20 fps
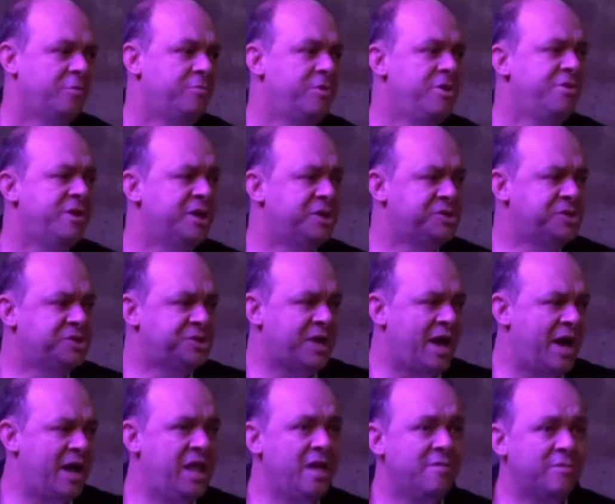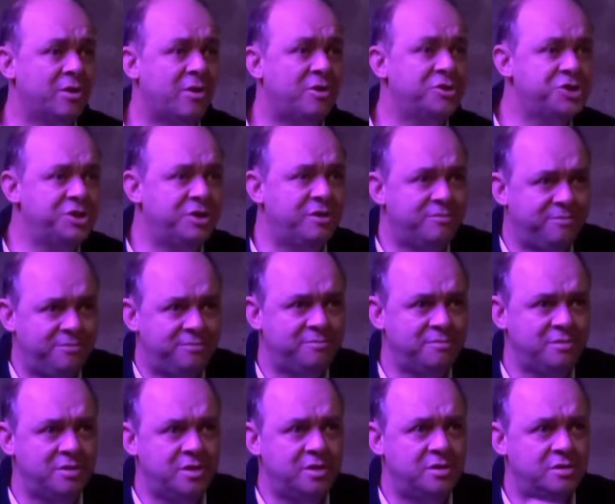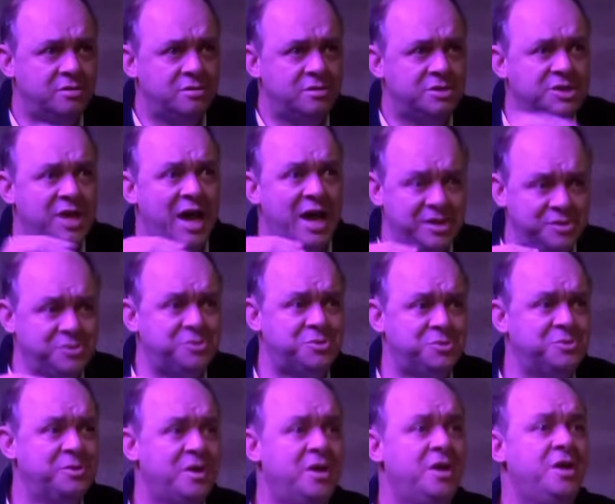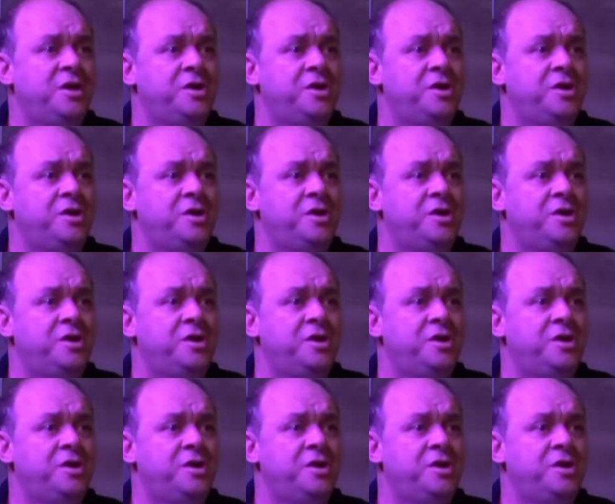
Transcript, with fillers: When you get a society of a large enough uh, size,